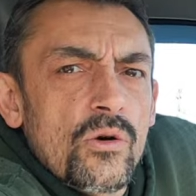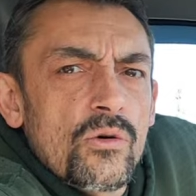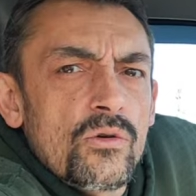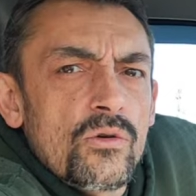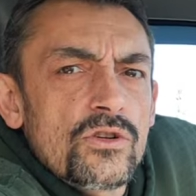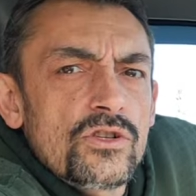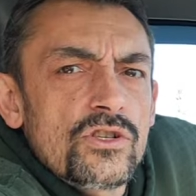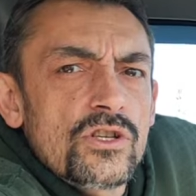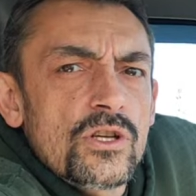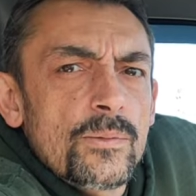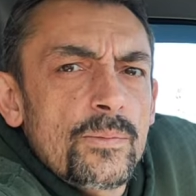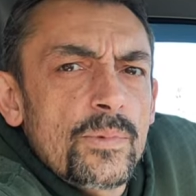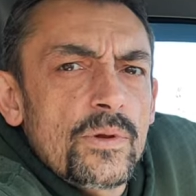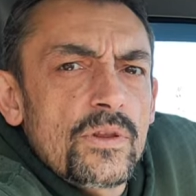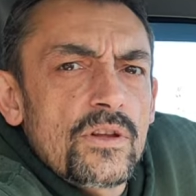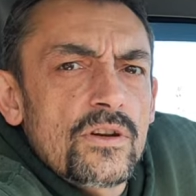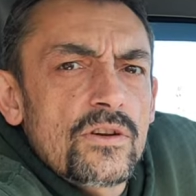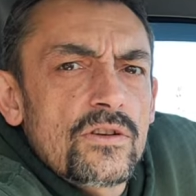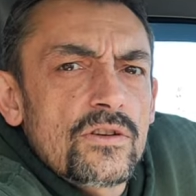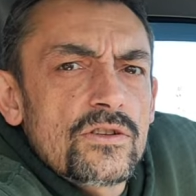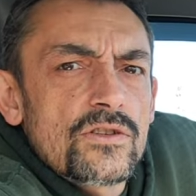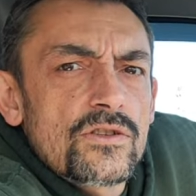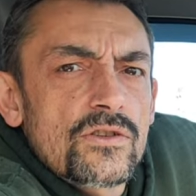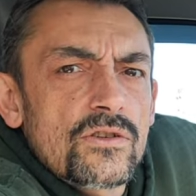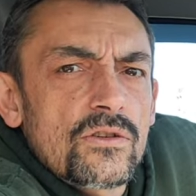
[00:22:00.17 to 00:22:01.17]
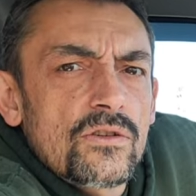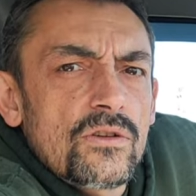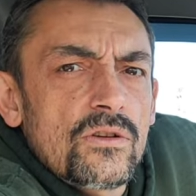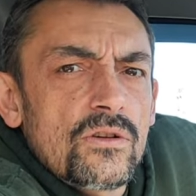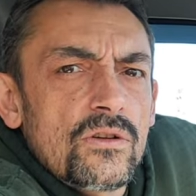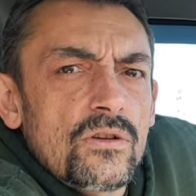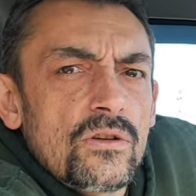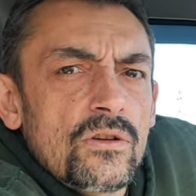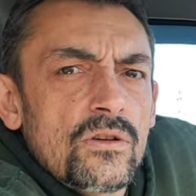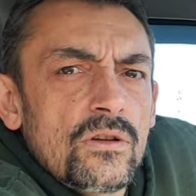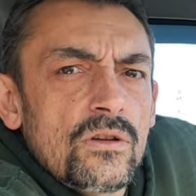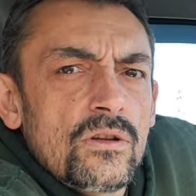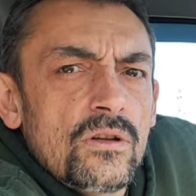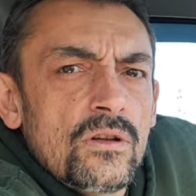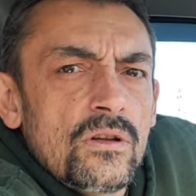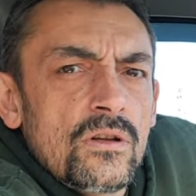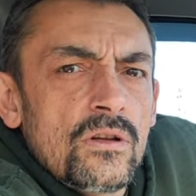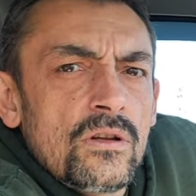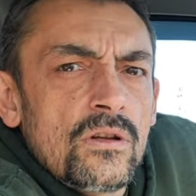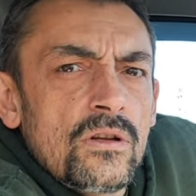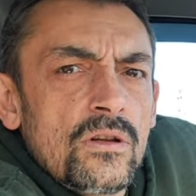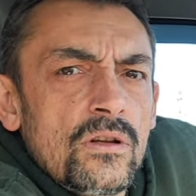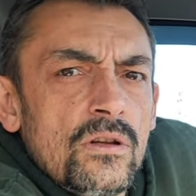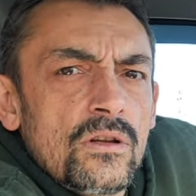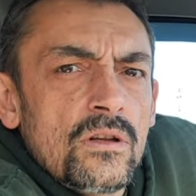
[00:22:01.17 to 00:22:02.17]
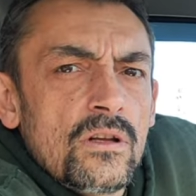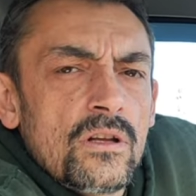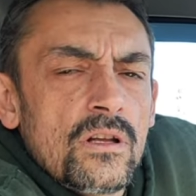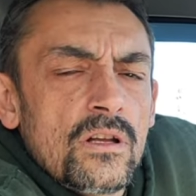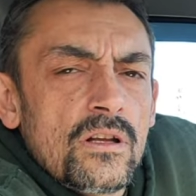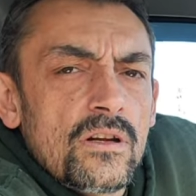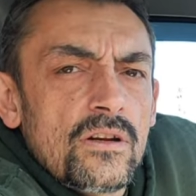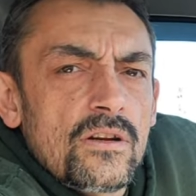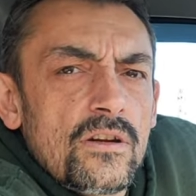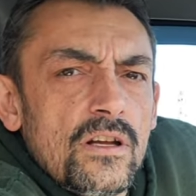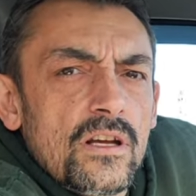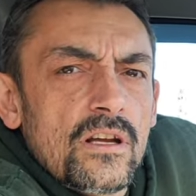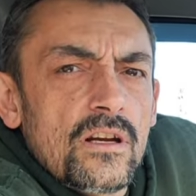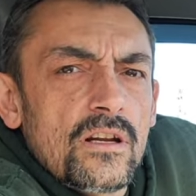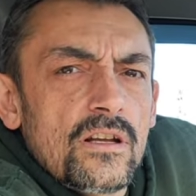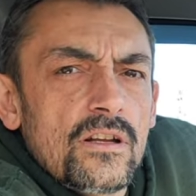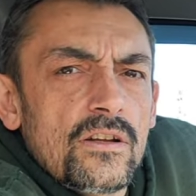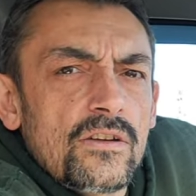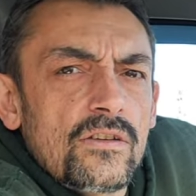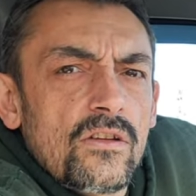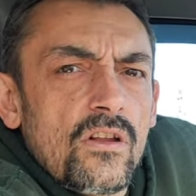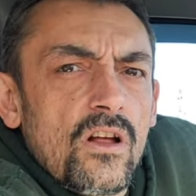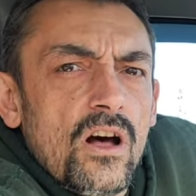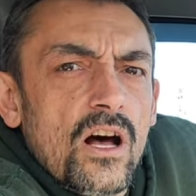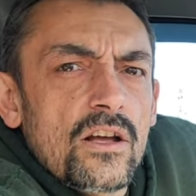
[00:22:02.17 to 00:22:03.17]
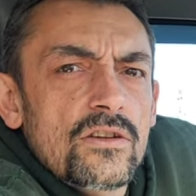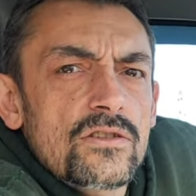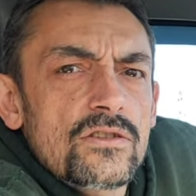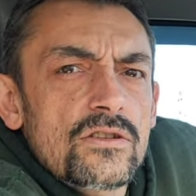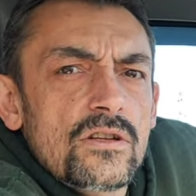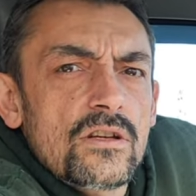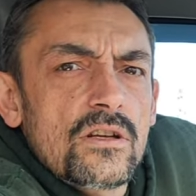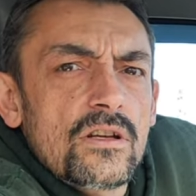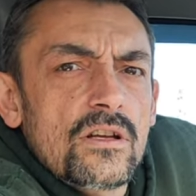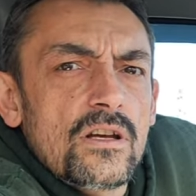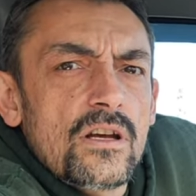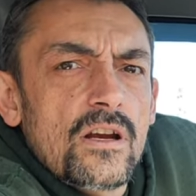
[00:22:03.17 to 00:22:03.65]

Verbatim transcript: ownership of the digital data that's lost?